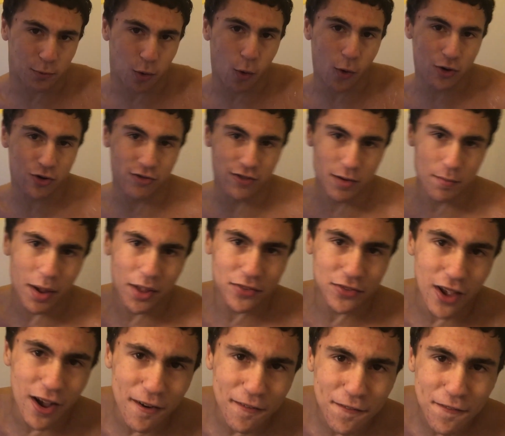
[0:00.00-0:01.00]
torturing
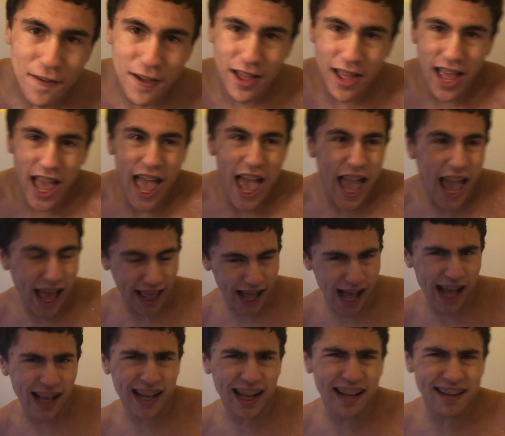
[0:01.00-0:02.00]
myself, and
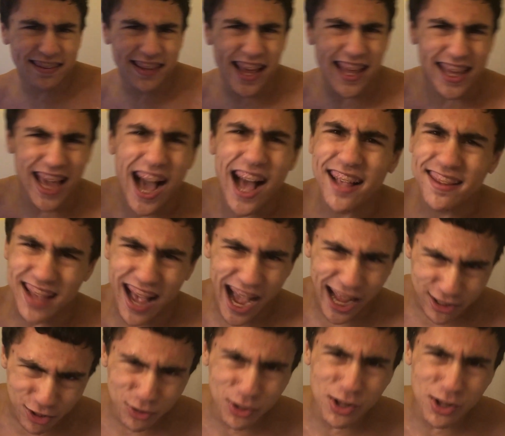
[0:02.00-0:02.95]
I gotta say, guys, I do